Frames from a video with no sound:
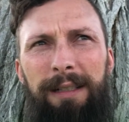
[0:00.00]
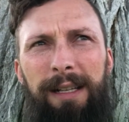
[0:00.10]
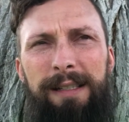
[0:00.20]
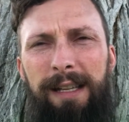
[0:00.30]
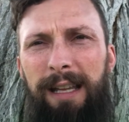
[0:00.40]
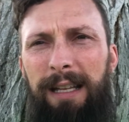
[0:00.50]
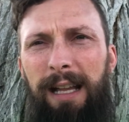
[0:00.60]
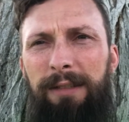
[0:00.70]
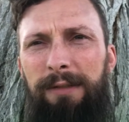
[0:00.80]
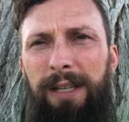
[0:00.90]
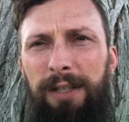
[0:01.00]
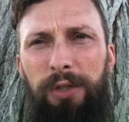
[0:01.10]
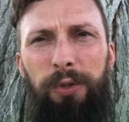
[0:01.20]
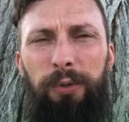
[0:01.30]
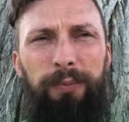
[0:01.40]
it's a connective
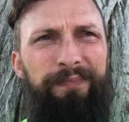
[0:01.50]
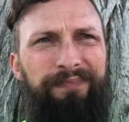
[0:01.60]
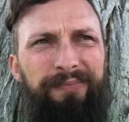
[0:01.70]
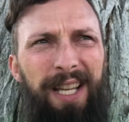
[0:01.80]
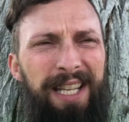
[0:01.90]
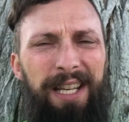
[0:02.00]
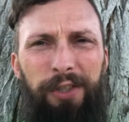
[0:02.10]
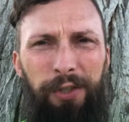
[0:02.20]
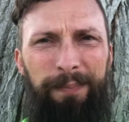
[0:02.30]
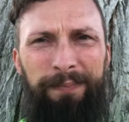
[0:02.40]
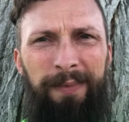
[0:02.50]
tissue condition.